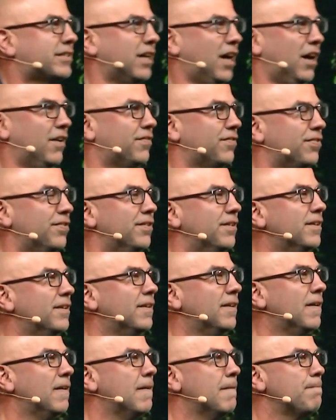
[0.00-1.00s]
stuff.
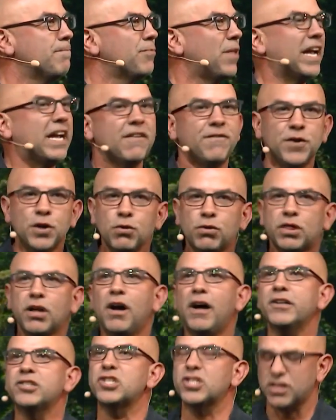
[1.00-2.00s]
Like if you
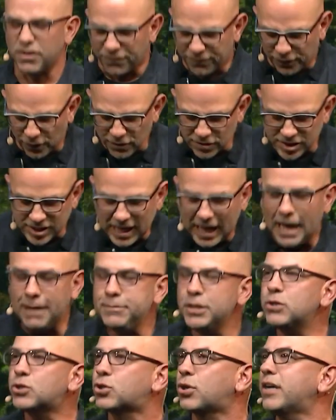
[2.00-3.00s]
thought just the first
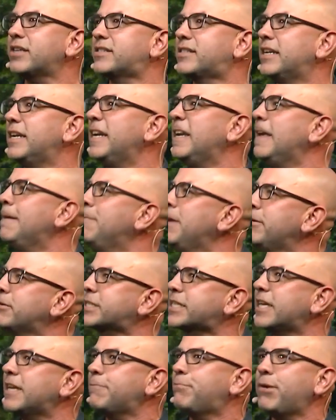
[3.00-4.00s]
time you trusted in him, he
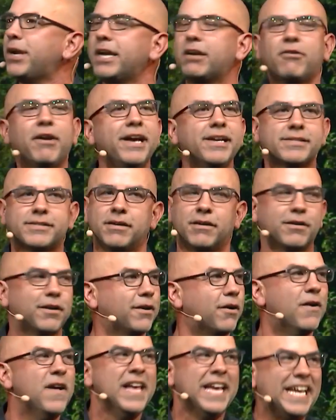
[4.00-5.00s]
was going to bring grace, no, no,
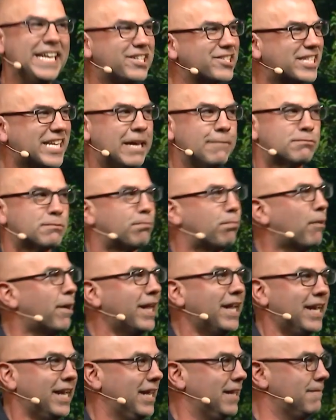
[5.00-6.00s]
no. He just keeps
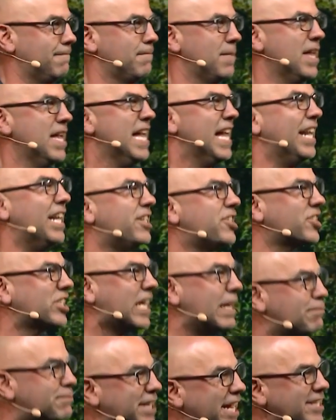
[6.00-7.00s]
bringing it. And it
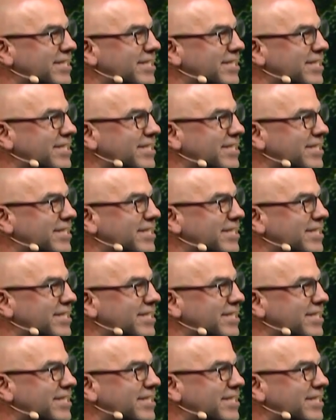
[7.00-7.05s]
just keeps